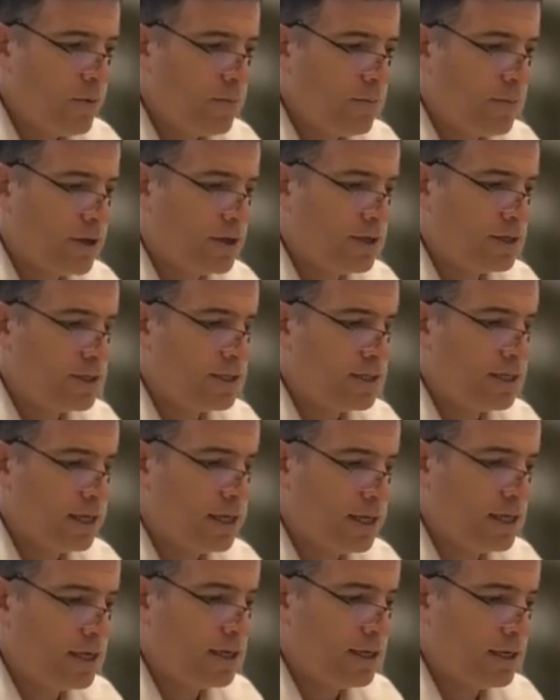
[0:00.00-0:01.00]
Because
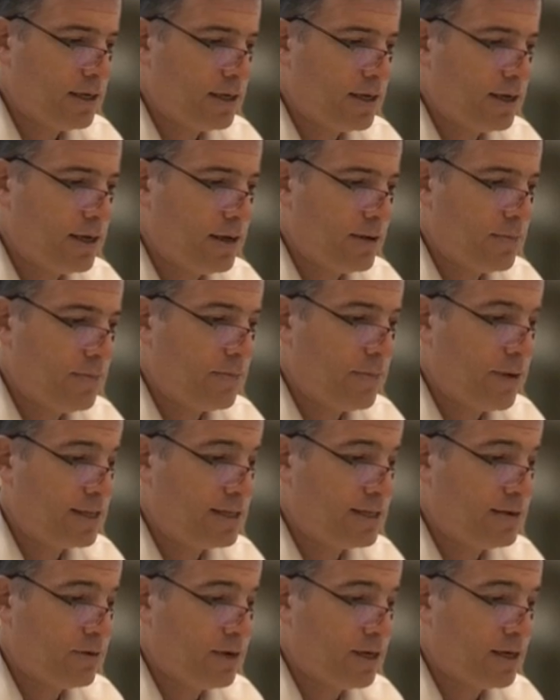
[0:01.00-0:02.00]

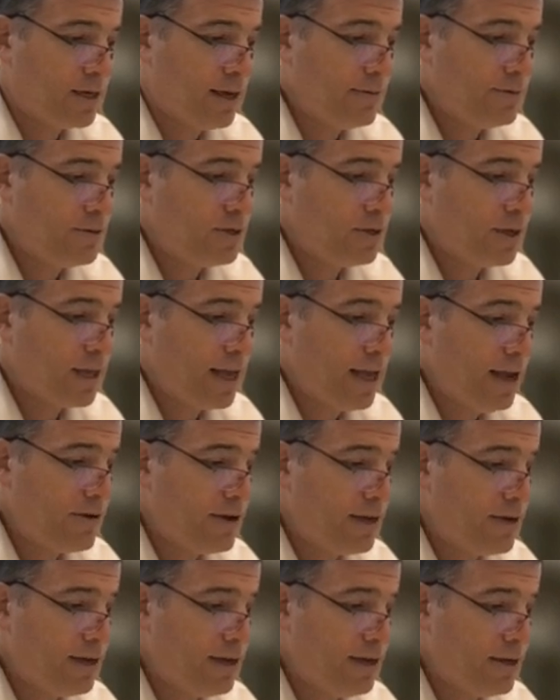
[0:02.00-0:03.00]
but when it comes to
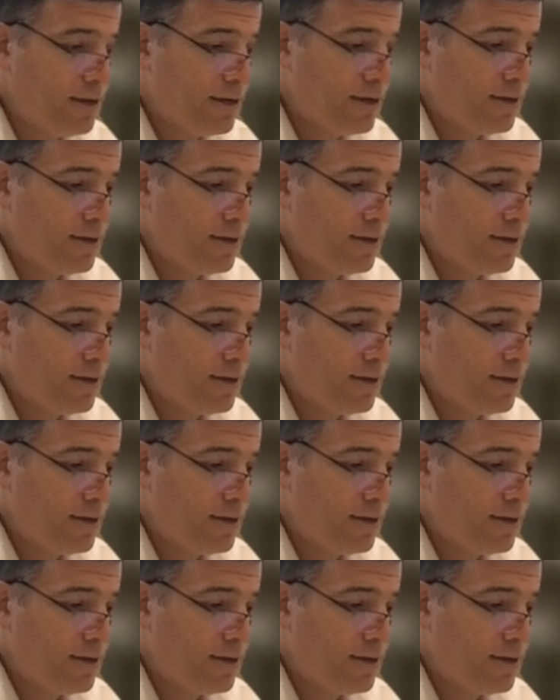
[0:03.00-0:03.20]
keren,